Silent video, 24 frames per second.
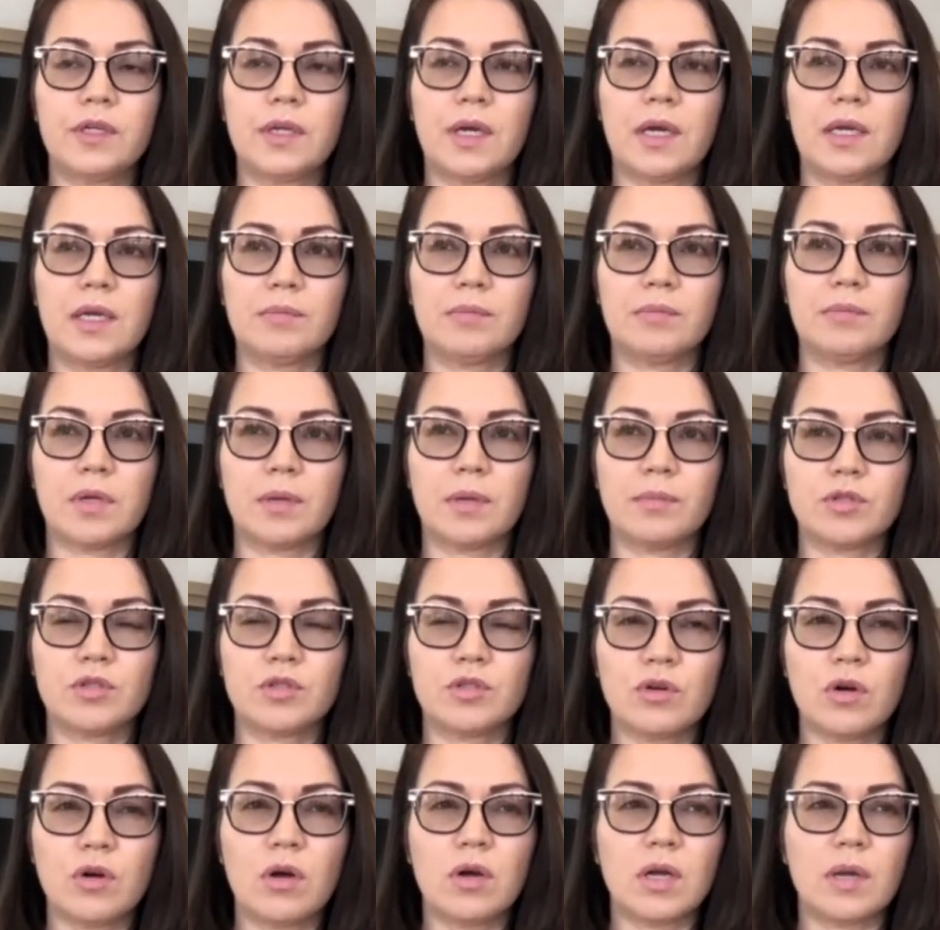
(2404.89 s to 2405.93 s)
I'm
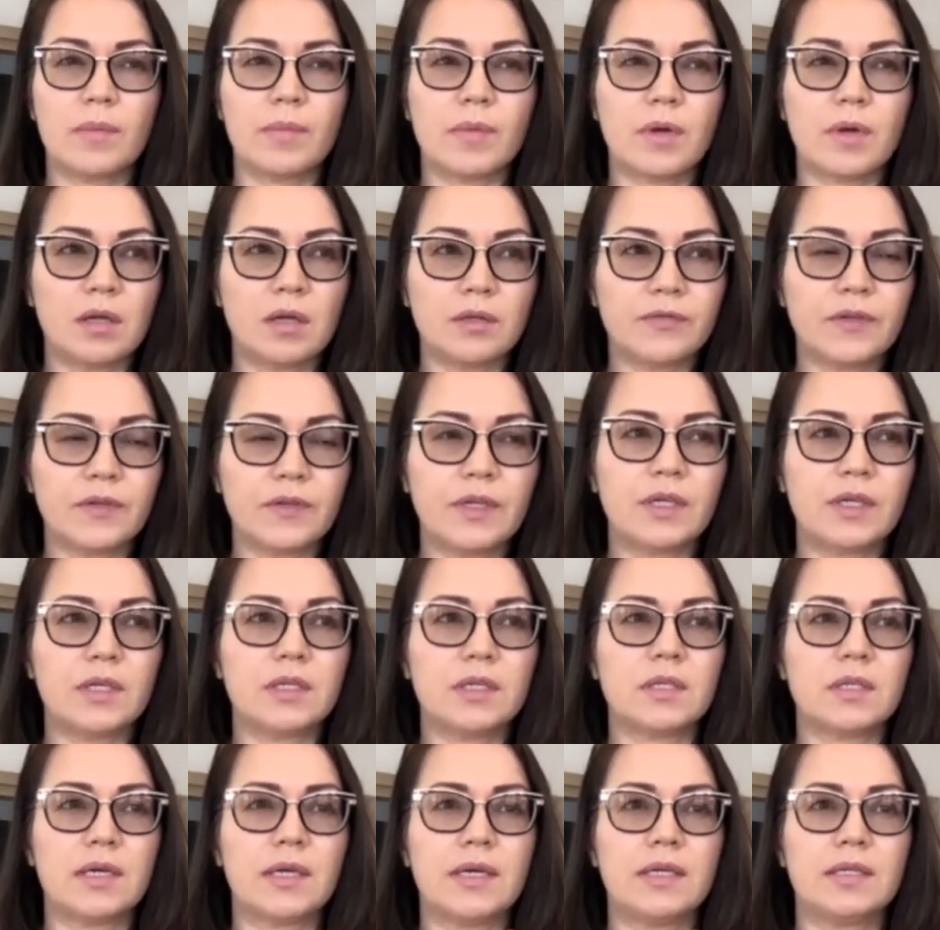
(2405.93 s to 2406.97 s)
strong, I'm
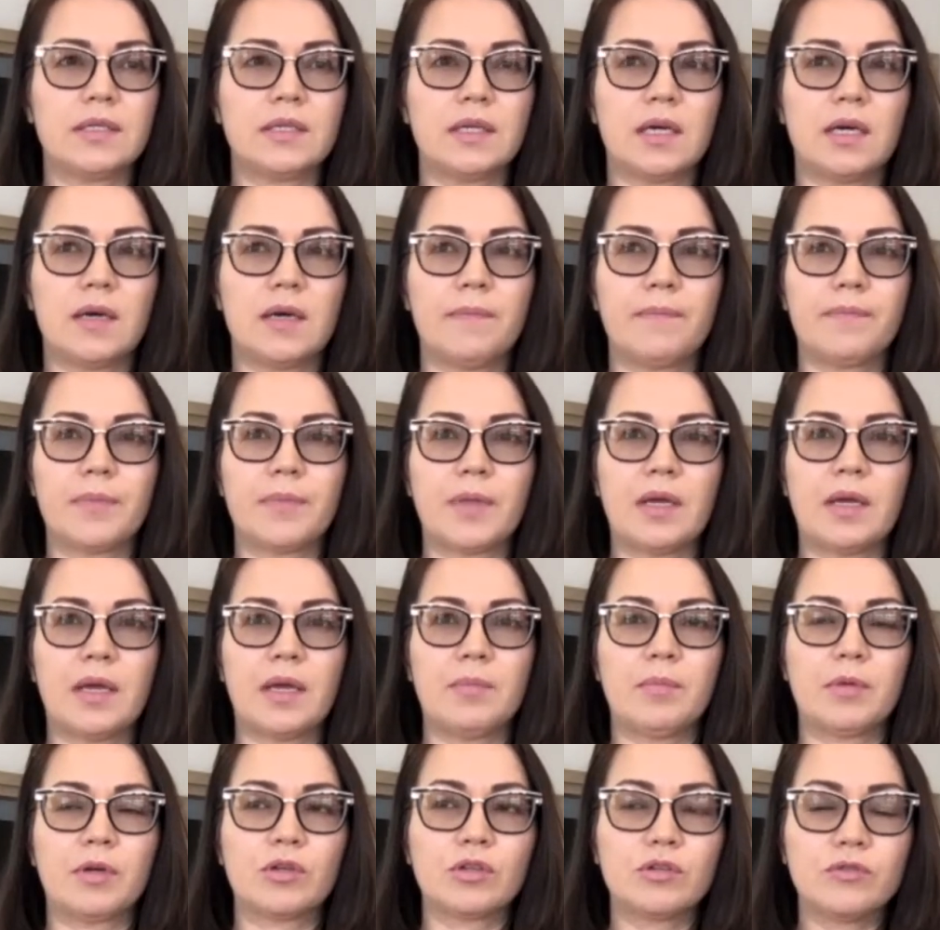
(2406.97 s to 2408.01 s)
confident, and
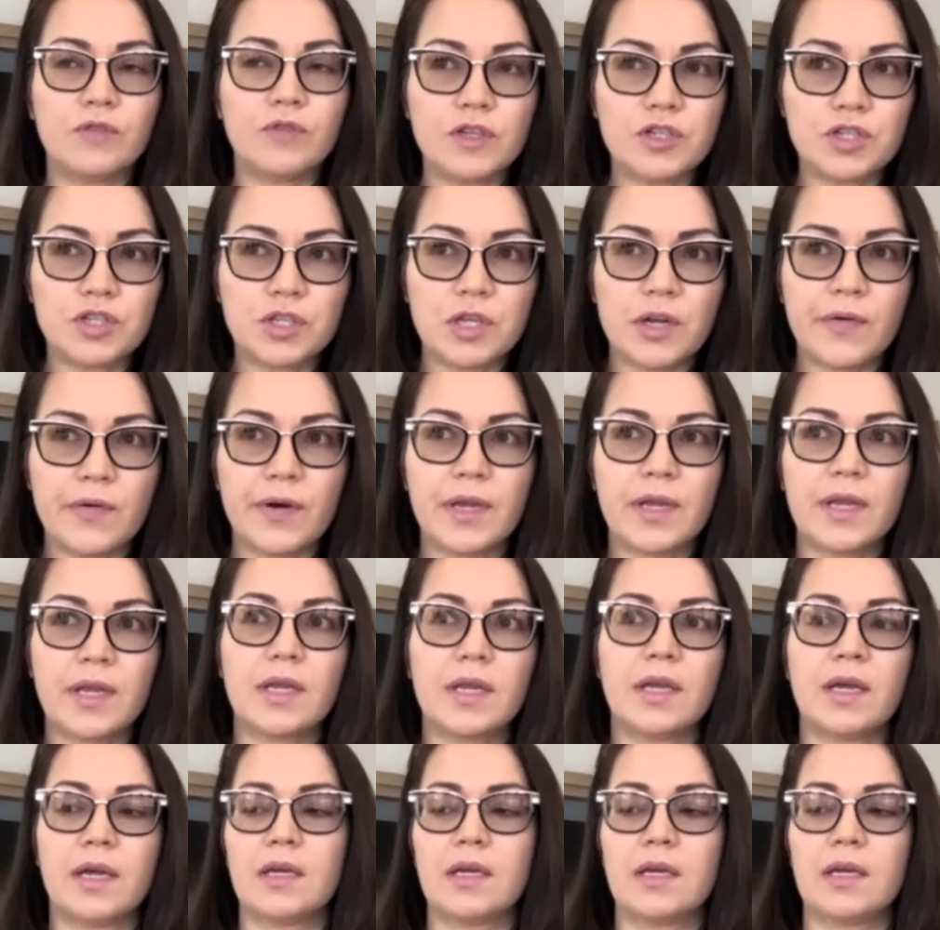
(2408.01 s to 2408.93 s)
I'm a good visionary.